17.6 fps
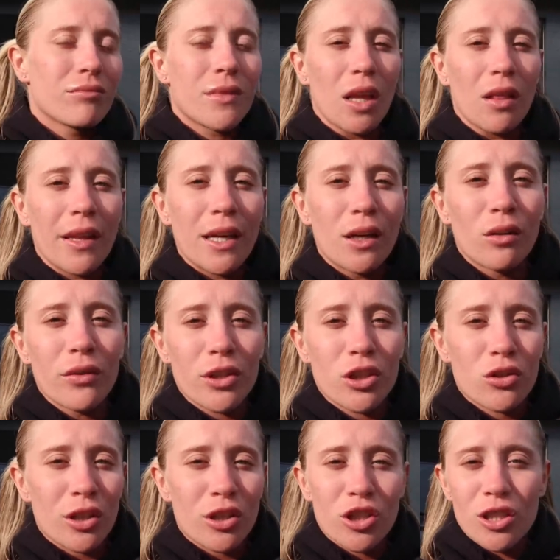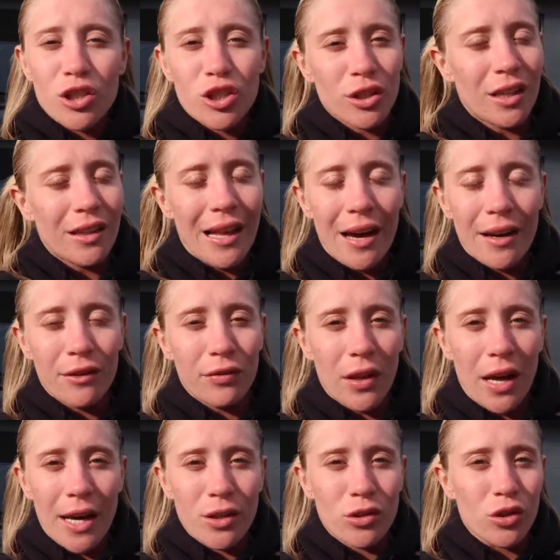The legal restrictions, you're not allowed to
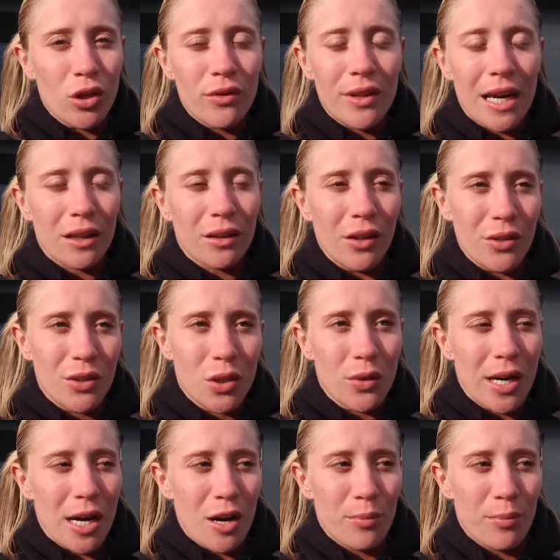fly a drone that close to an